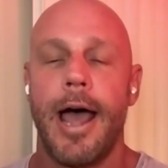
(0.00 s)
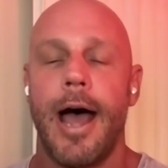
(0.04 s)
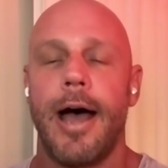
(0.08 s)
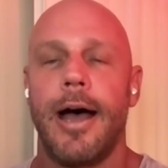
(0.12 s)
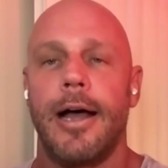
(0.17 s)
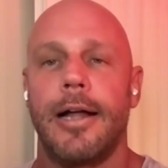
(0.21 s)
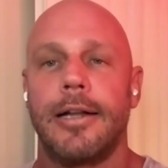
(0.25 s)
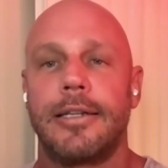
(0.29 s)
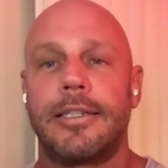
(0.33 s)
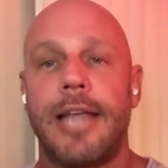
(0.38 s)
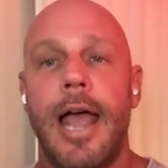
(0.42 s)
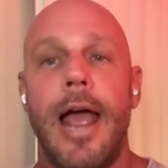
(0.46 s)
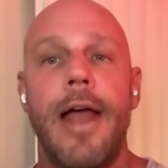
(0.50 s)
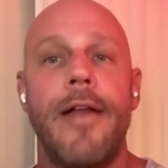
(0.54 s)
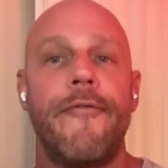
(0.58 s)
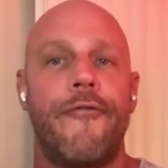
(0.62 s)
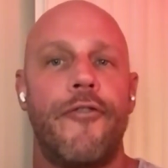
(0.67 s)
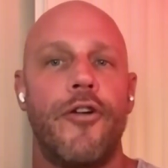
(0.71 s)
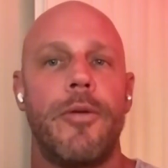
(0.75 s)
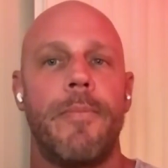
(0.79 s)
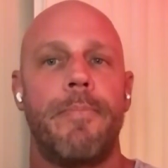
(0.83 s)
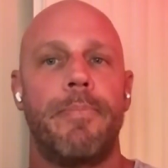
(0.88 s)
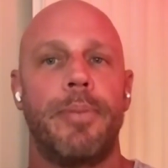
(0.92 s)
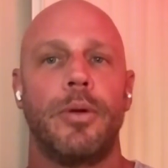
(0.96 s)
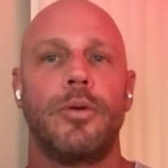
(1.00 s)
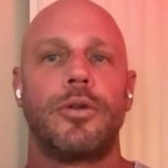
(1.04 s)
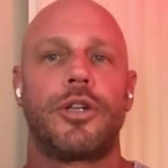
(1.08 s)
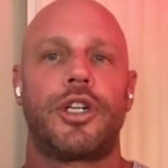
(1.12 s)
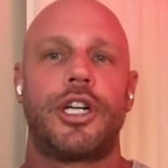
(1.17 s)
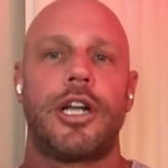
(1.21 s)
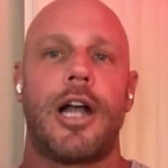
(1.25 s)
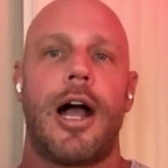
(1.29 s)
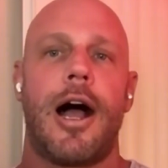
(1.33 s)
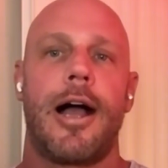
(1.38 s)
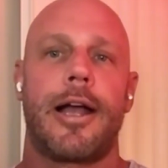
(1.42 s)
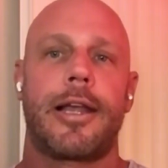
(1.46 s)
a ten-foot bull
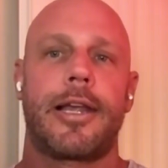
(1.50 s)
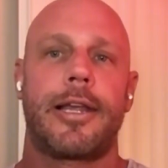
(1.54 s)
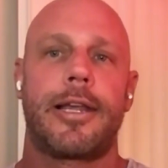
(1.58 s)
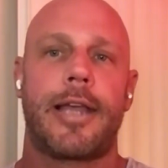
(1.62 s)
shark